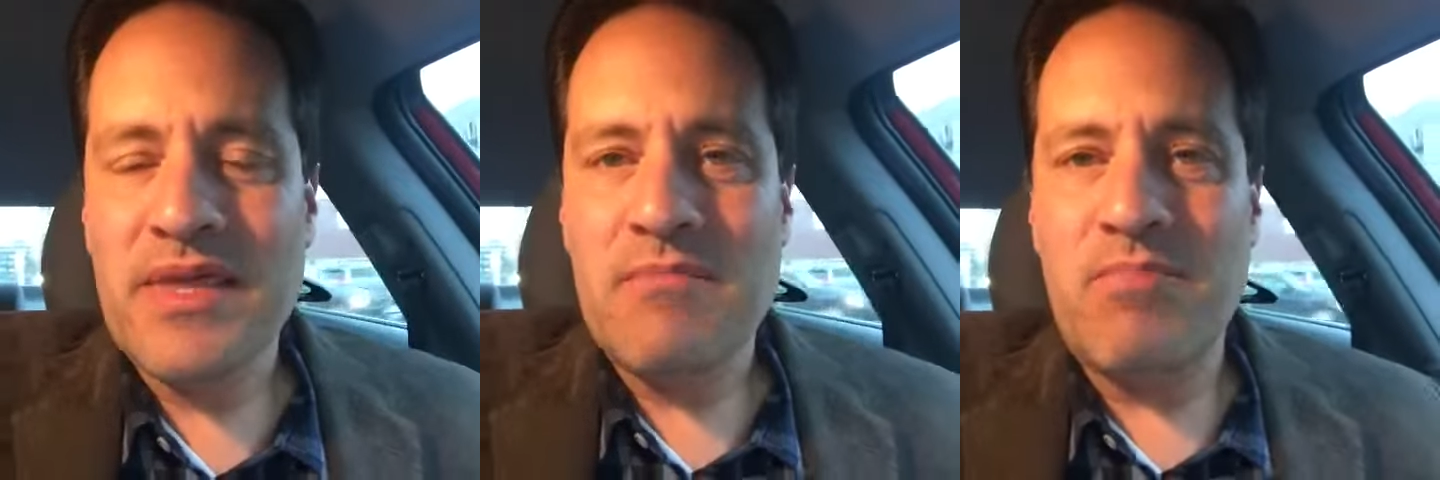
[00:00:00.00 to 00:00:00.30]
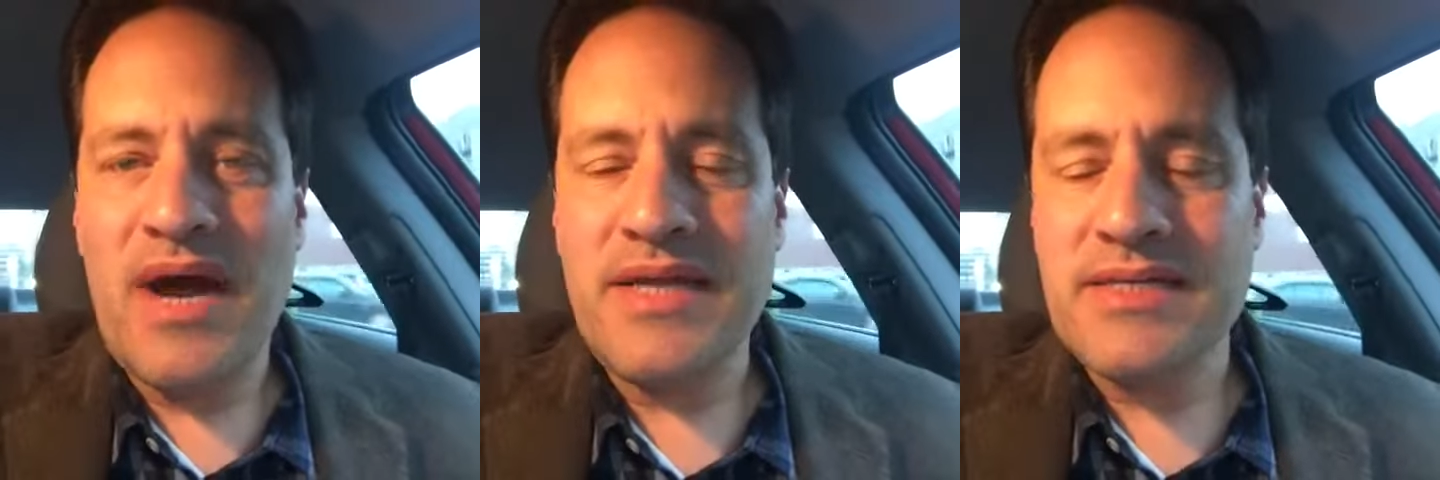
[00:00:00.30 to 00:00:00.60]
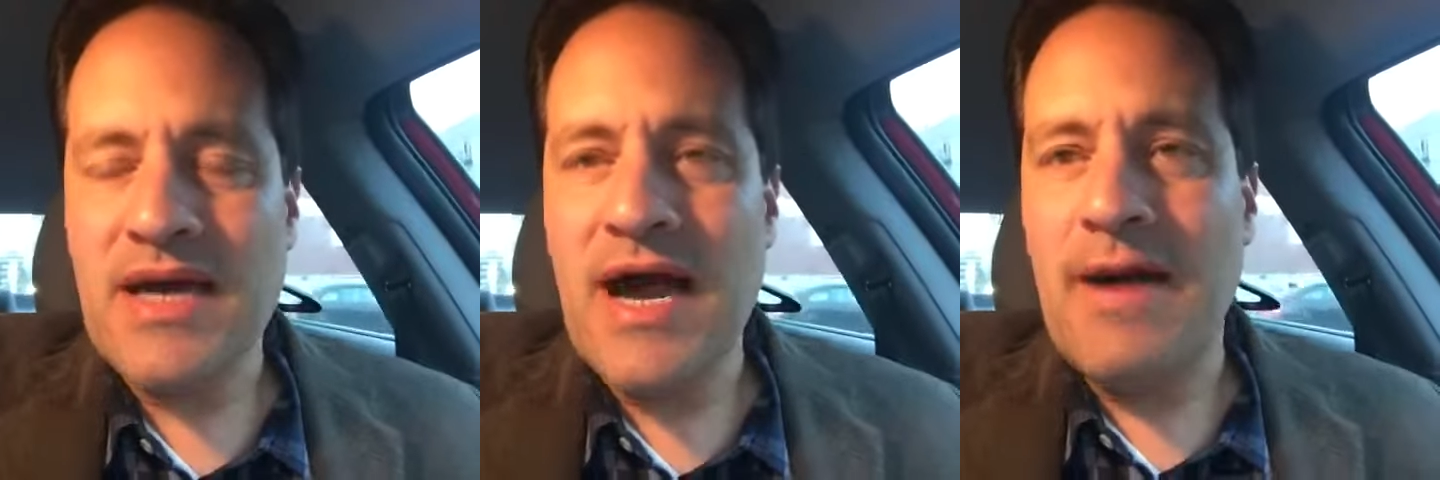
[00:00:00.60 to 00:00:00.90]
But
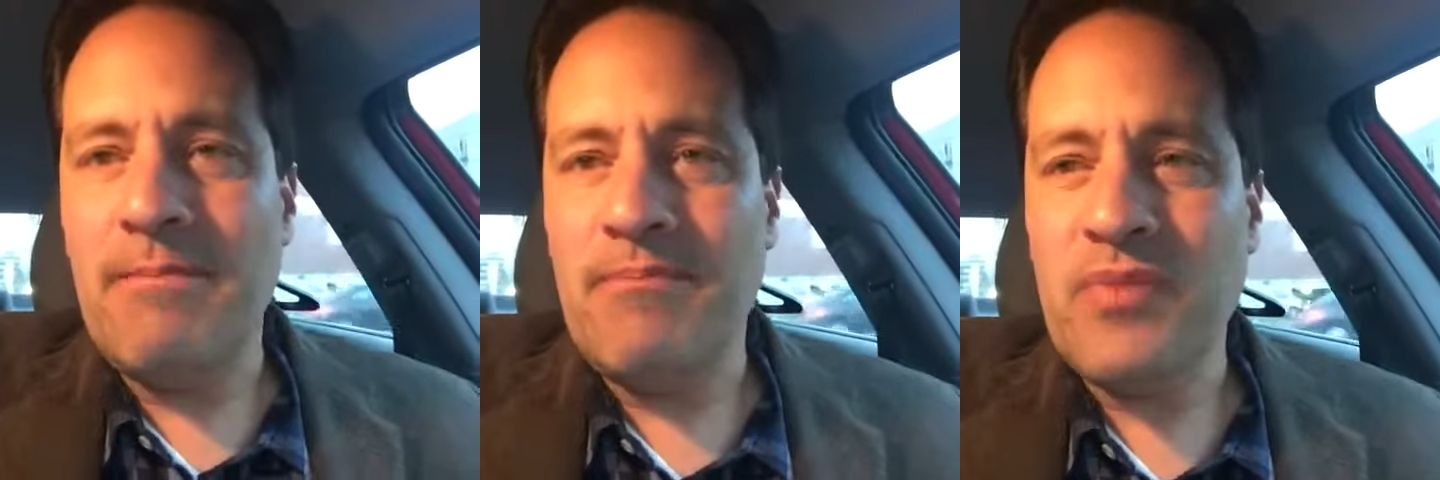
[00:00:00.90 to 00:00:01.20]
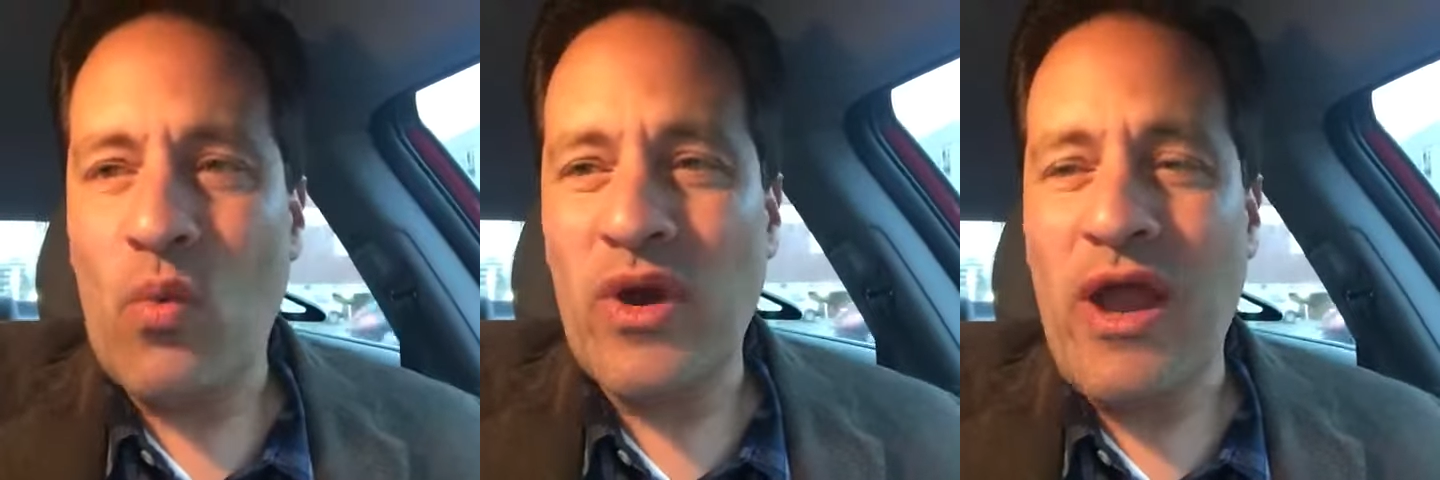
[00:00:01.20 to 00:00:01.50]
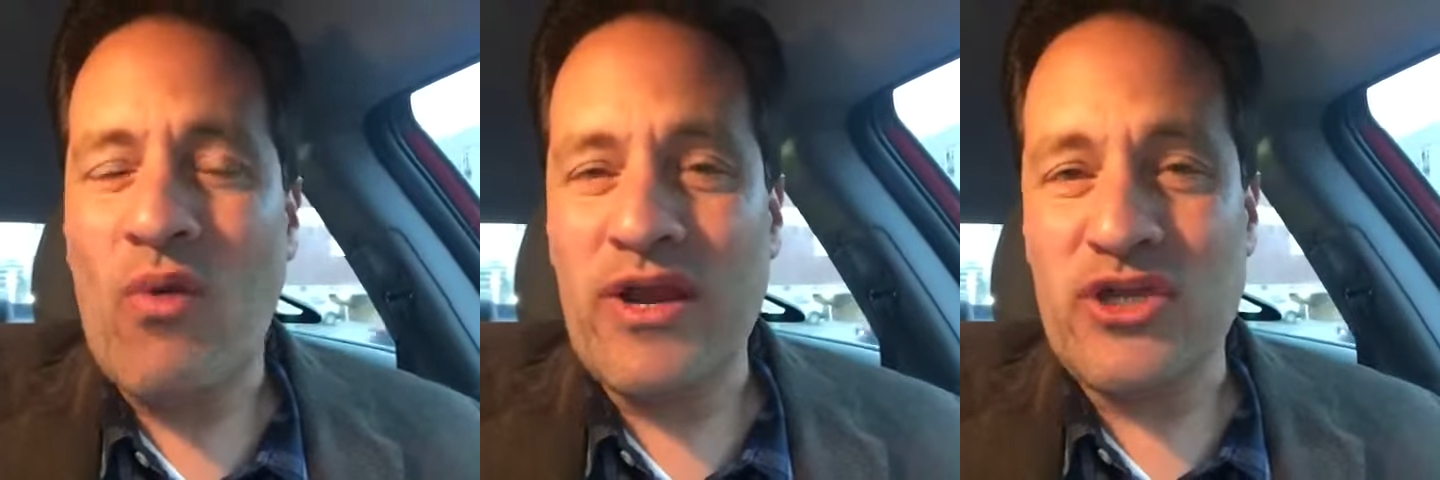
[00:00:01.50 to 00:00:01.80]
um, what
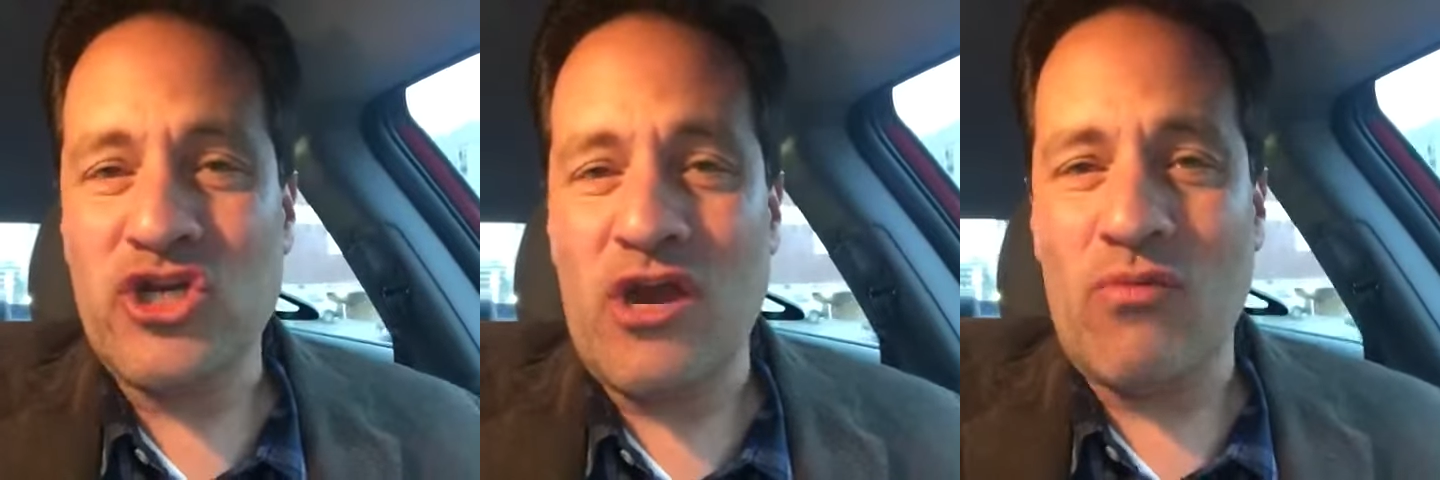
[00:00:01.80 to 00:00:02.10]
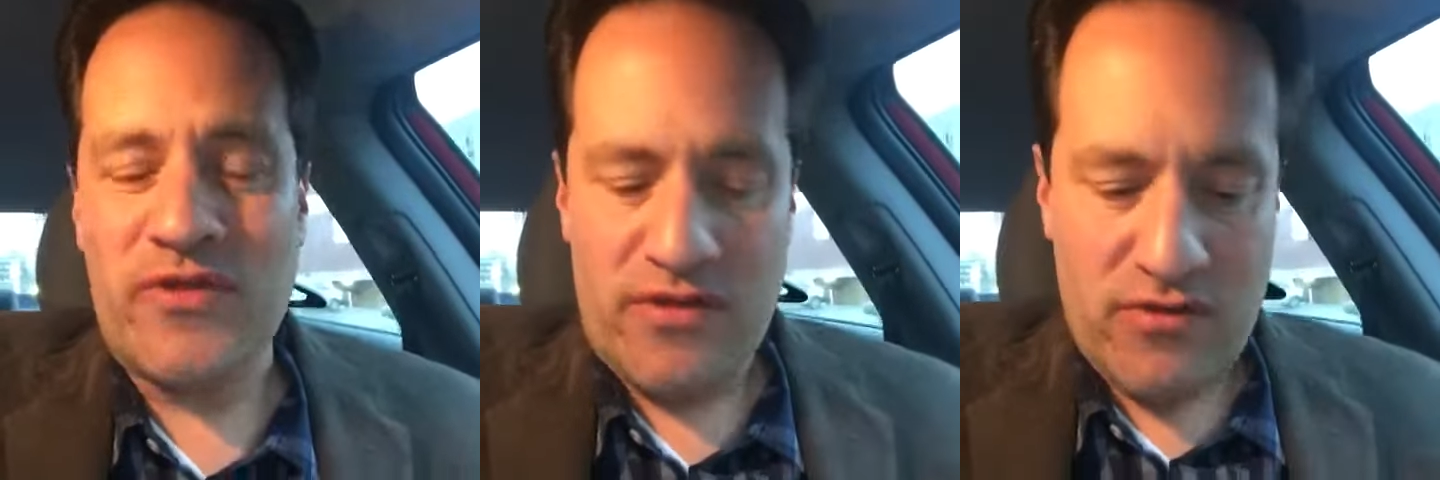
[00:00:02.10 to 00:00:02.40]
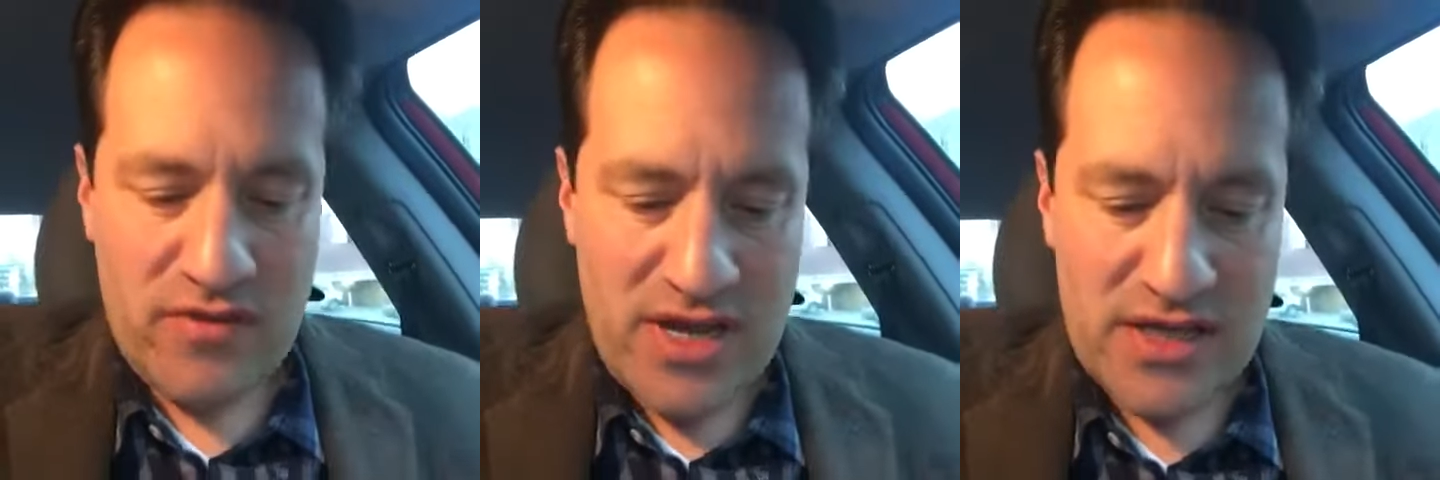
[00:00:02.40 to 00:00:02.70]
I want to share with
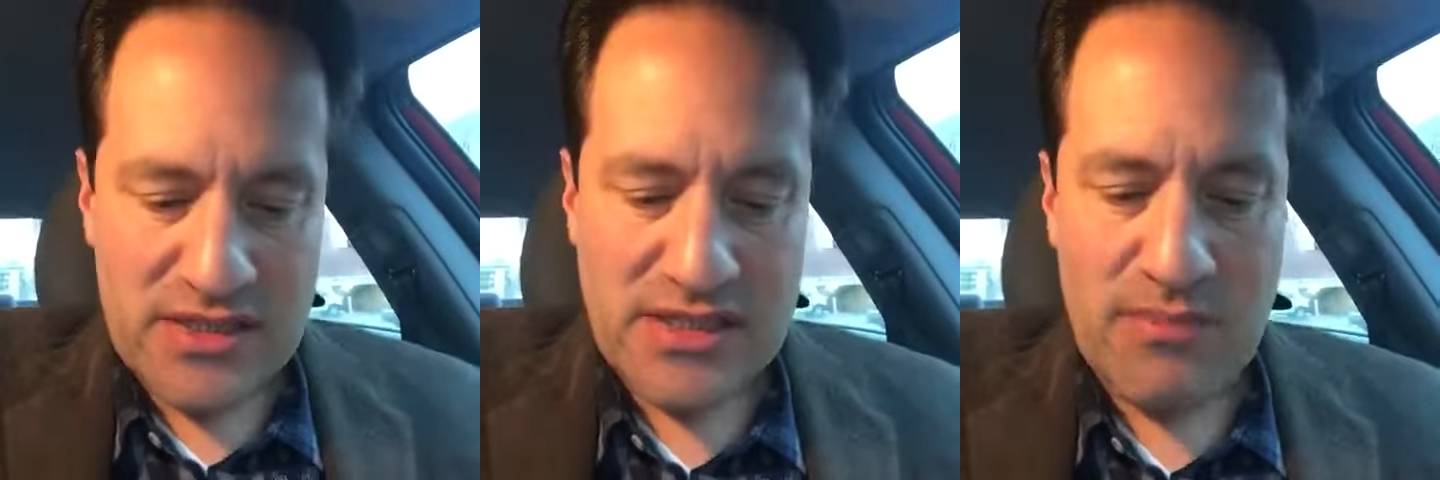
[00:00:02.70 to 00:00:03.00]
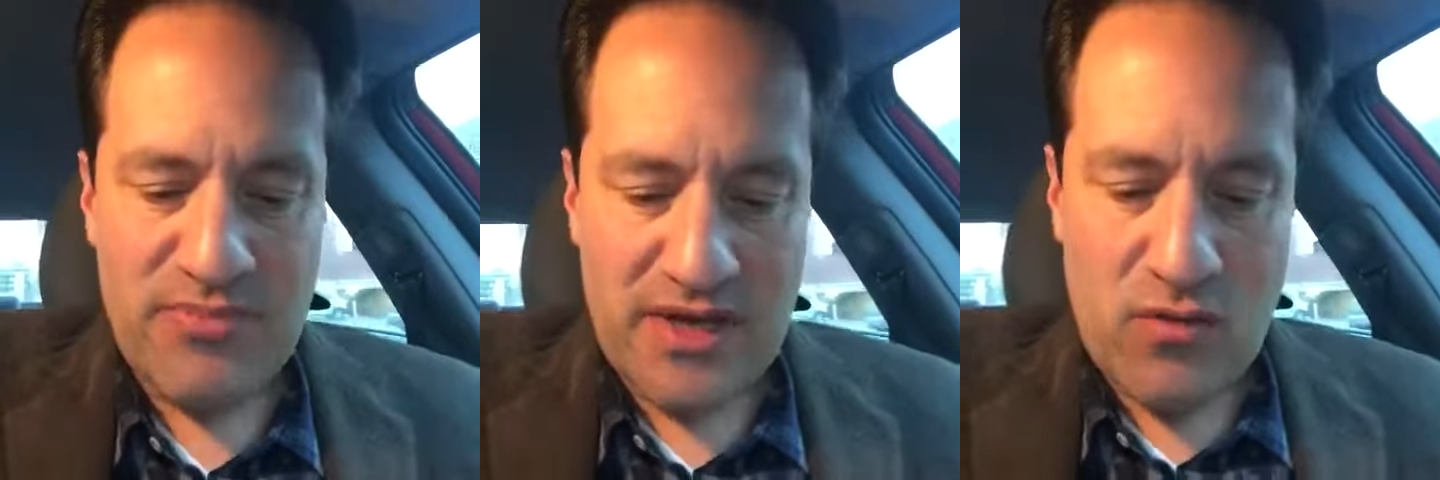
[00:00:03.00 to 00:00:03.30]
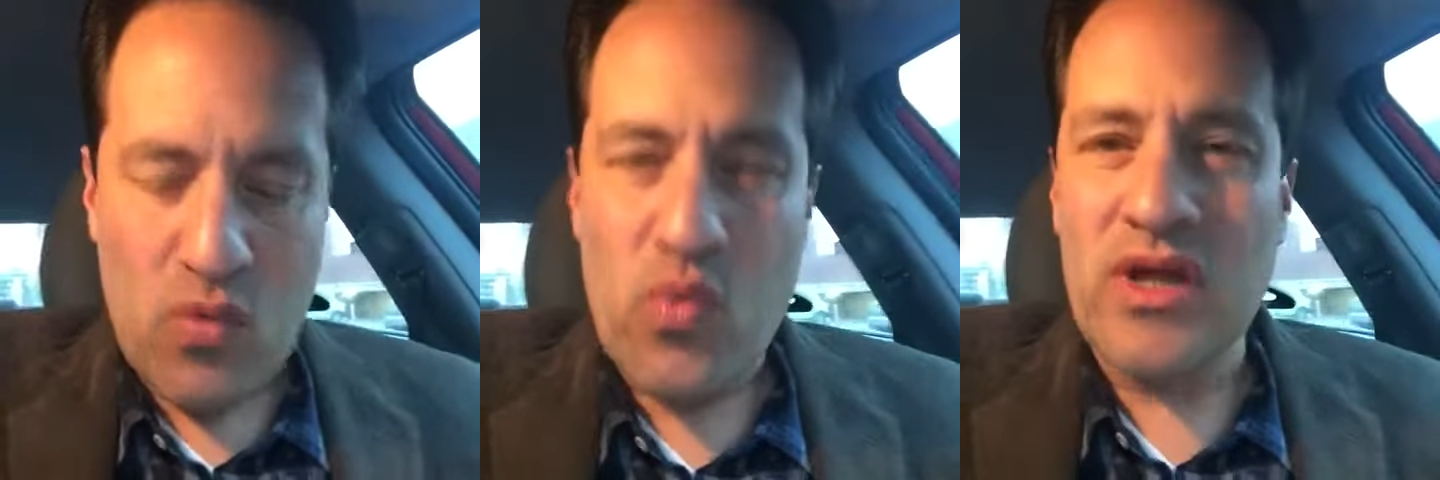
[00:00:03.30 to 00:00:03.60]
you is
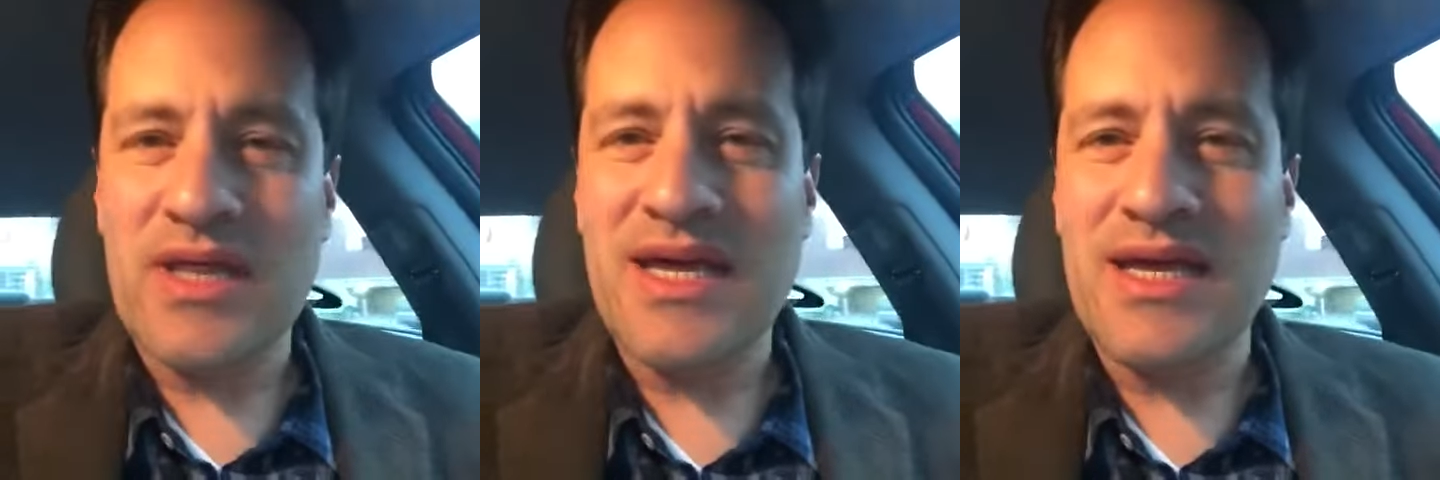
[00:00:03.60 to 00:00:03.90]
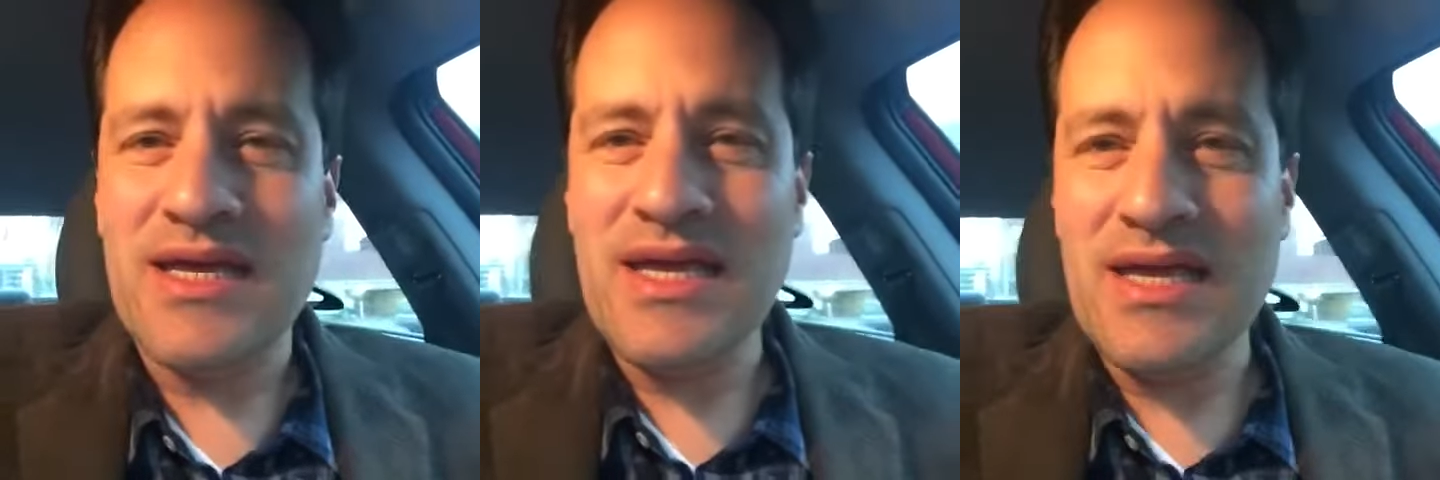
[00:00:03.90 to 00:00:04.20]
something really